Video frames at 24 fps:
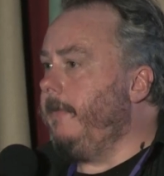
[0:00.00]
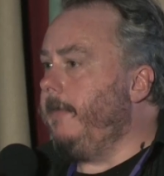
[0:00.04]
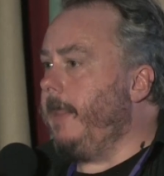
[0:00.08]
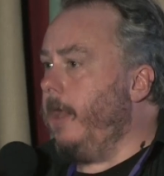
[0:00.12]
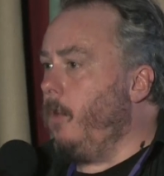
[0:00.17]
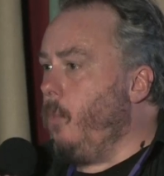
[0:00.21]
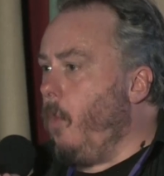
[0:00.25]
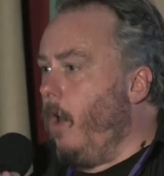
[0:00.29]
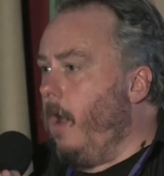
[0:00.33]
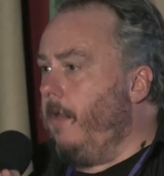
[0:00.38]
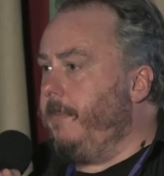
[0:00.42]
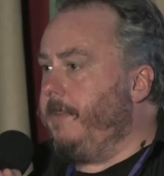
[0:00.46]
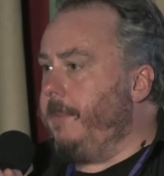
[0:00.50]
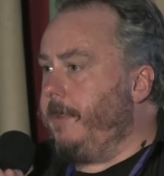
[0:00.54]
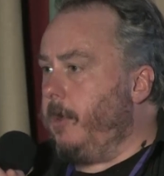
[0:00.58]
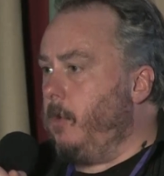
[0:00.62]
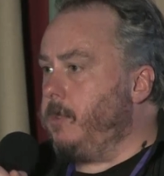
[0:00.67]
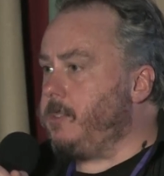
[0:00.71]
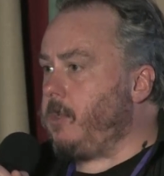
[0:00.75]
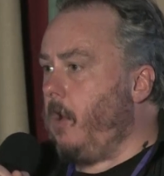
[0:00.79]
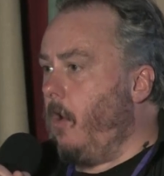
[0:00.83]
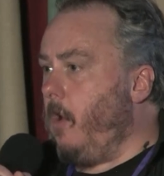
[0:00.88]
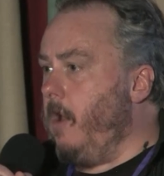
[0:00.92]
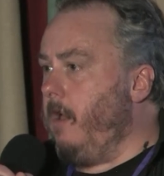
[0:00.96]
wanted those
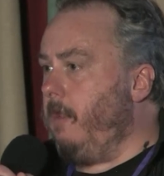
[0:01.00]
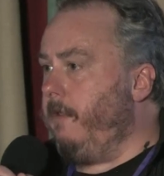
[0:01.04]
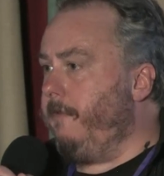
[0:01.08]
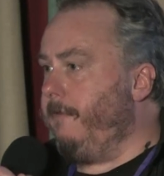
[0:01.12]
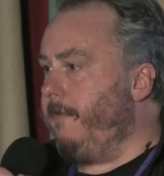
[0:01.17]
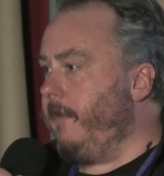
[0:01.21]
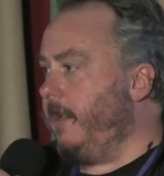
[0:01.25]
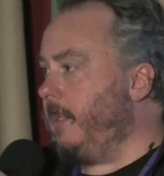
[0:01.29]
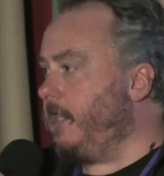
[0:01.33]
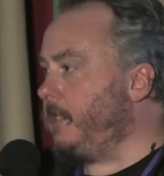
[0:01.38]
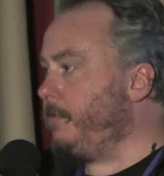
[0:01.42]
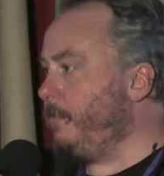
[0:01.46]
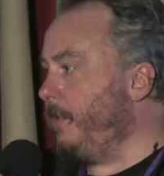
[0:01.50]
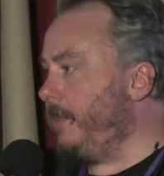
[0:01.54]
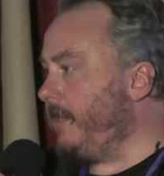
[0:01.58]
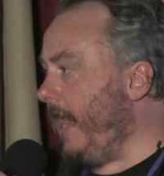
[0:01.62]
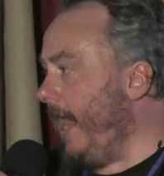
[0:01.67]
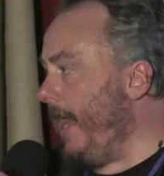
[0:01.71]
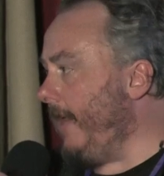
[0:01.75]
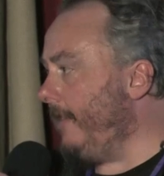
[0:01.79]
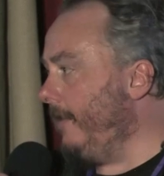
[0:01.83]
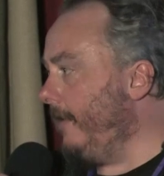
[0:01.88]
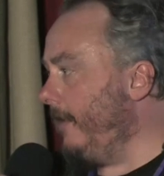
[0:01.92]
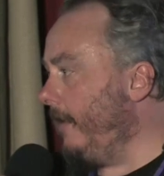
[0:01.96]
oil fields
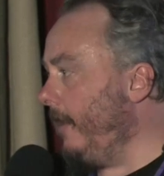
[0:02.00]
protected.